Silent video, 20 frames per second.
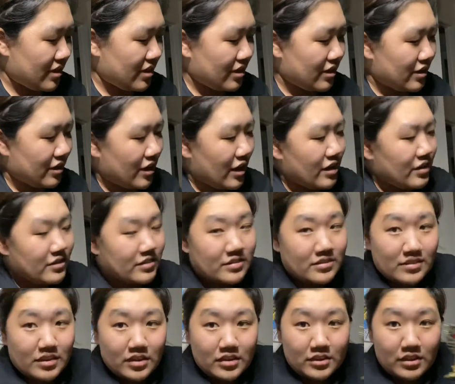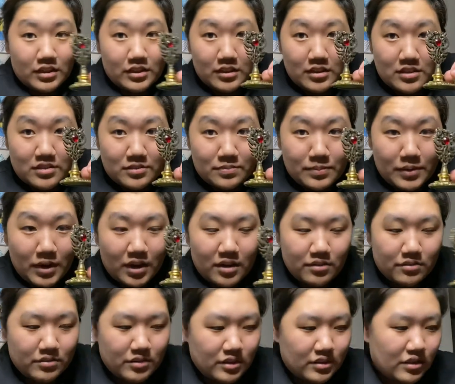I can kind of stand like this, but I
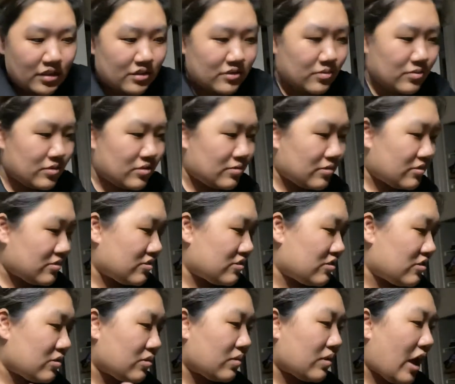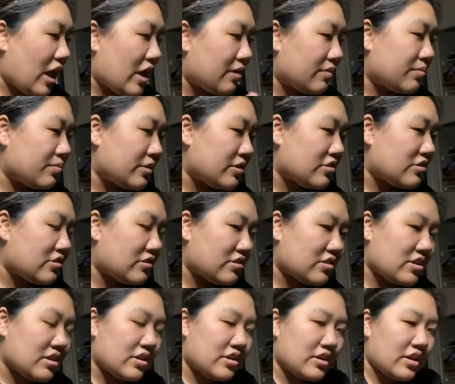don't think that's what it's supposed to do. I wish
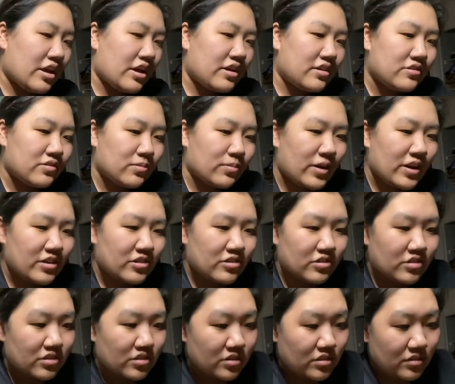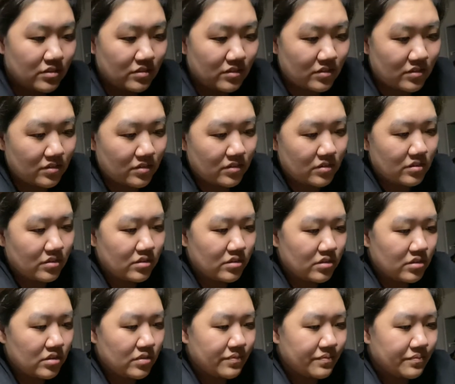that it had directions.
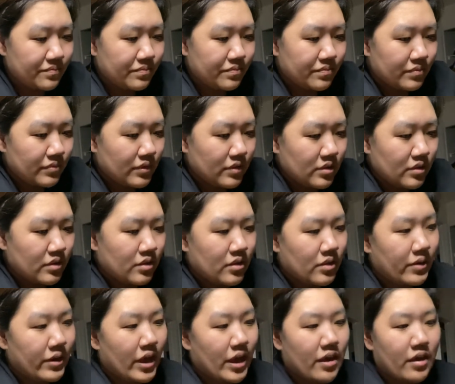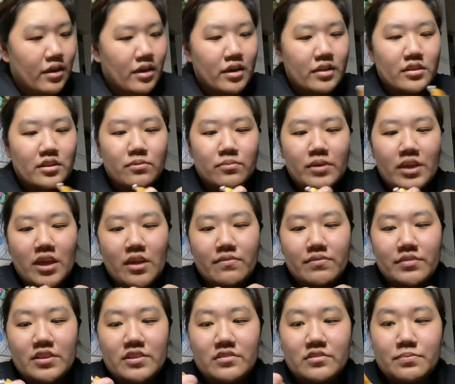Okay, and then we
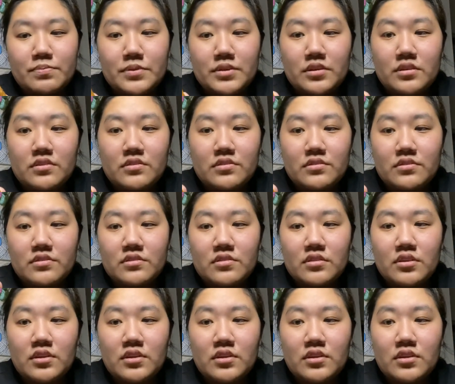have this piece.